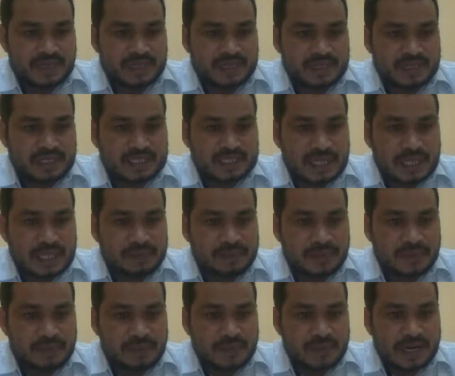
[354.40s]
This type
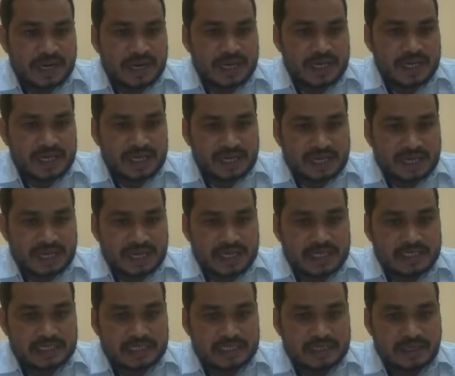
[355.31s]
of order in
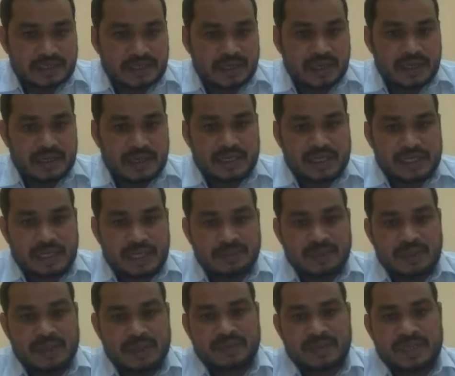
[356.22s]
English
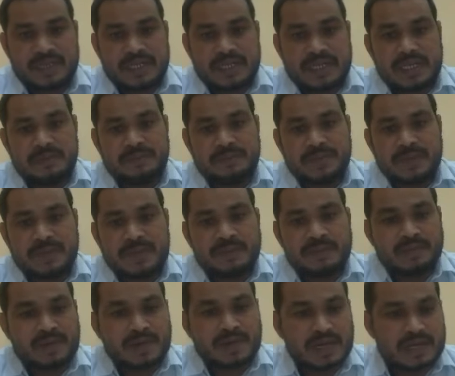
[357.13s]
determined by type
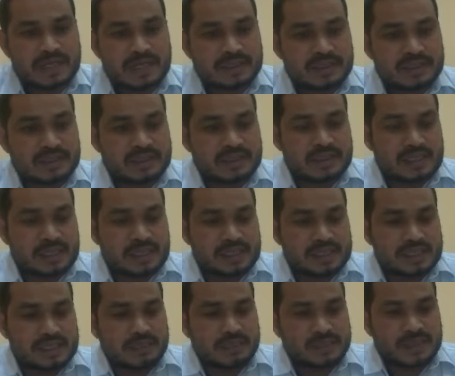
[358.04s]
of class.
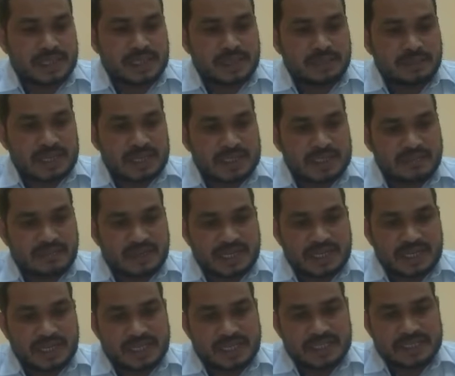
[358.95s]
Subject plus
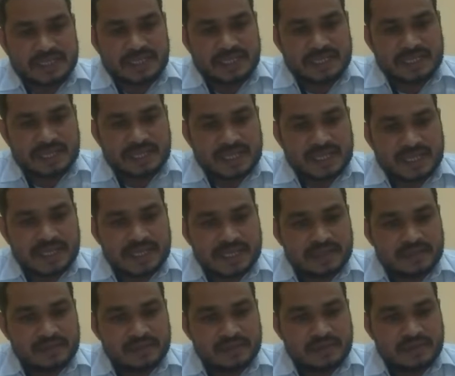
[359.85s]
finite is a
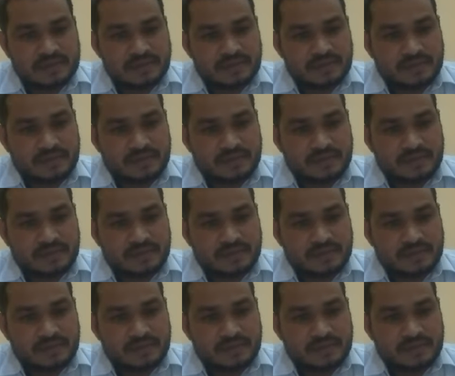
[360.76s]
declarative.